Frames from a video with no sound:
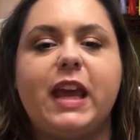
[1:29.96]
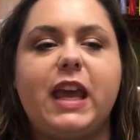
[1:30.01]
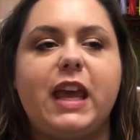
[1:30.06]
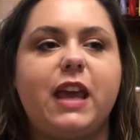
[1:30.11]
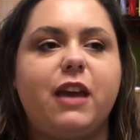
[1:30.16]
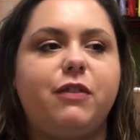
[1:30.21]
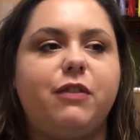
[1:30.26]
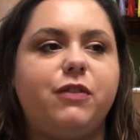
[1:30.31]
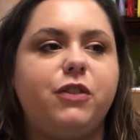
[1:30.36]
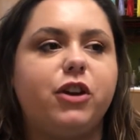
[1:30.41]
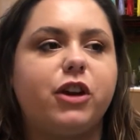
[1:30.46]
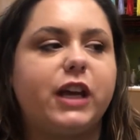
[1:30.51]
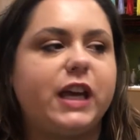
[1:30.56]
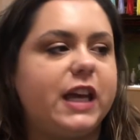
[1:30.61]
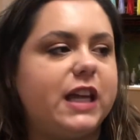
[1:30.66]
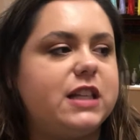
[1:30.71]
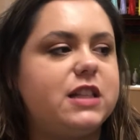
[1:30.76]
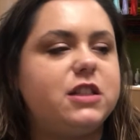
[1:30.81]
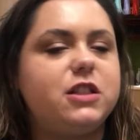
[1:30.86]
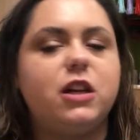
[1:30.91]
if your
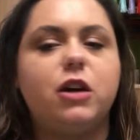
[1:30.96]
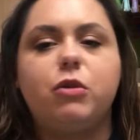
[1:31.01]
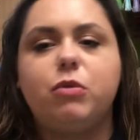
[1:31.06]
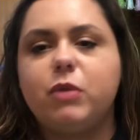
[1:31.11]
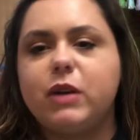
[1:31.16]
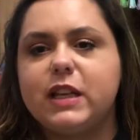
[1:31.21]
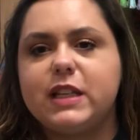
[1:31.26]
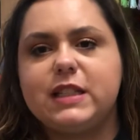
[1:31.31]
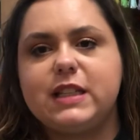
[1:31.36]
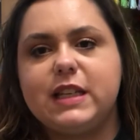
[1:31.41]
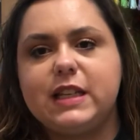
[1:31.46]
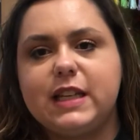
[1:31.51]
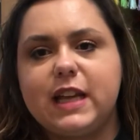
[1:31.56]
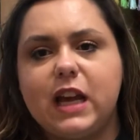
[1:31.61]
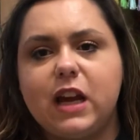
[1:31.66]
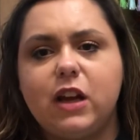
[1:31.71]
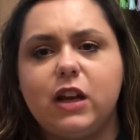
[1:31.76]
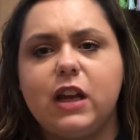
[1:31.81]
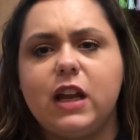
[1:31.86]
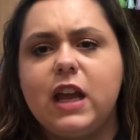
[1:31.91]
kids don't want to sit
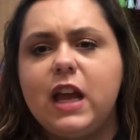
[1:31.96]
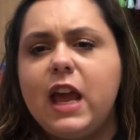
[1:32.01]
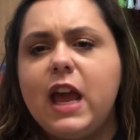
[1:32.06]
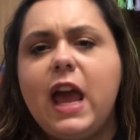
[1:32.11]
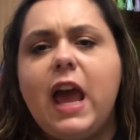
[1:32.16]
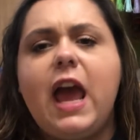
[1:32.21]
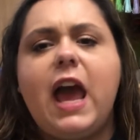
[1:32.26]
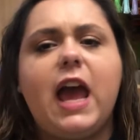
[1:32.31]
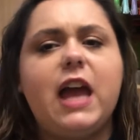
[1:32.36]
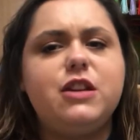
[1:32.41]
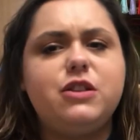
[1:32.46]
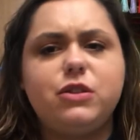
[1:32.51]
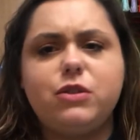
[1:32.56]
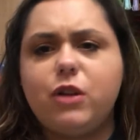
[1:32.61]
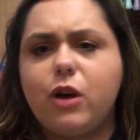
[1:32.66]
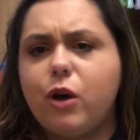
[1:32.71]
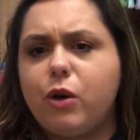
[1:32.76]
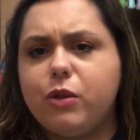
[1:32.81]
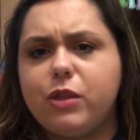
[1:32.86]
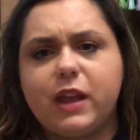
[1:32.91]
down and do
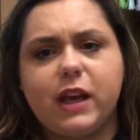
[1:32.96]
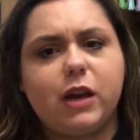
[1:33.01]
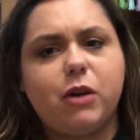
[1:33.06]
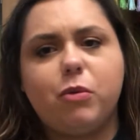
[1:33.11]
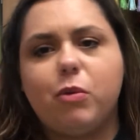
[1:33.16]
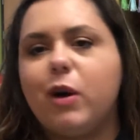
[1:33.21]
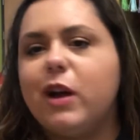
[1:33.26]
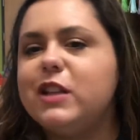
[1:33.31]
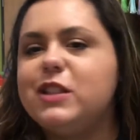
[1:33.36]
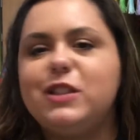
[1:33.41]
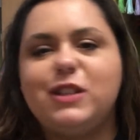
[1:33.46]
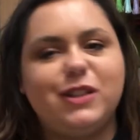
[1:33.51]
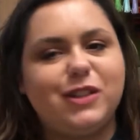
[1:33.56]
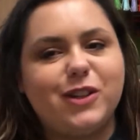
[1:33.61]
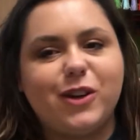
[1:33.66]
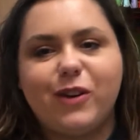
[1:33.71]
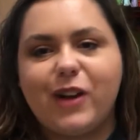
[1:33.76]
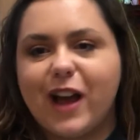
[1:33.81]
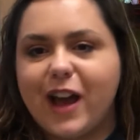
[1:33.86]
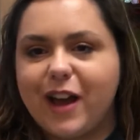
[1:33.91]
the whole thing at once, you
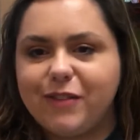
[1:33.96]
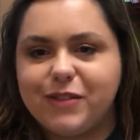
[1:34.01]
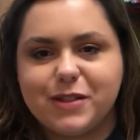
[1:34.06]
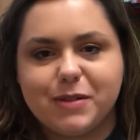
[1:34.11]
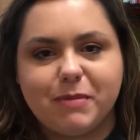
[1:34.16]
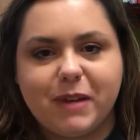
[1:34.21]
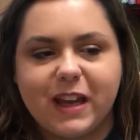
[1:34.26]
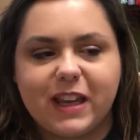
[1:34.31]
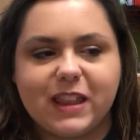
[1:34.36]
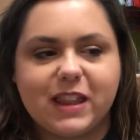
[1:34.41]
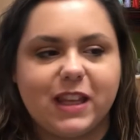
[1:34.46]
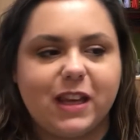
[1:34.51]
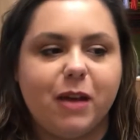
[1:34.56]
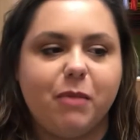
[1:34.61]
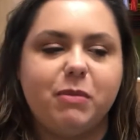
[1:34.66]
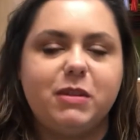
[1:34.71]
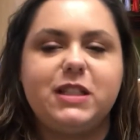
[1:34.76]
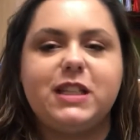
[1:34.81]
don't have to make them.